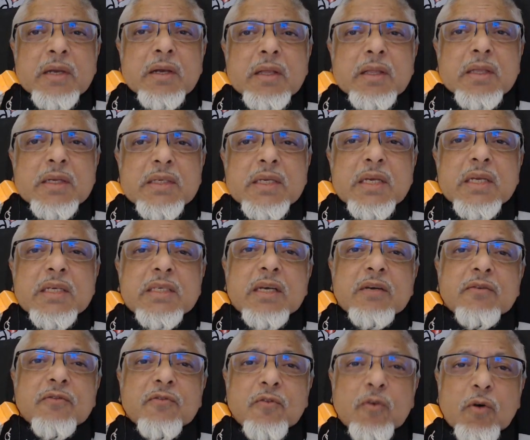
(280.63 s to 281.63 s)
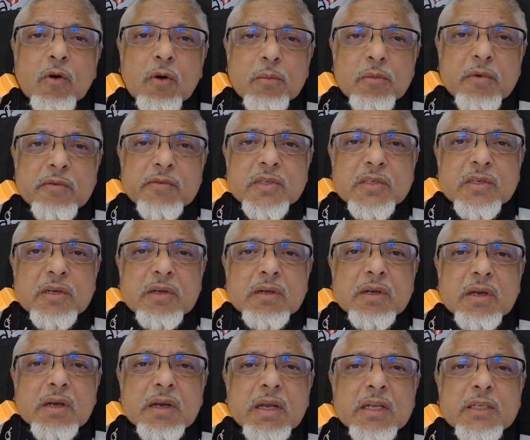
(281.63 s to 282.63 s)
This is a form of
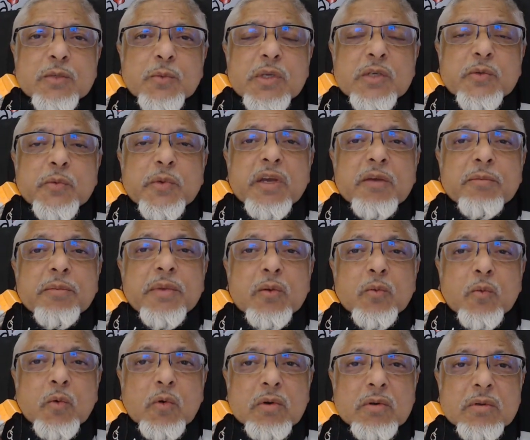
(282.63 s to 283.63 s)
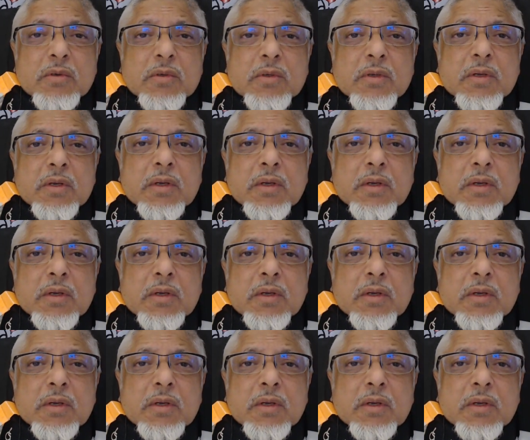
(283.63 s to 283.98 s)
shirk against which we have been warned.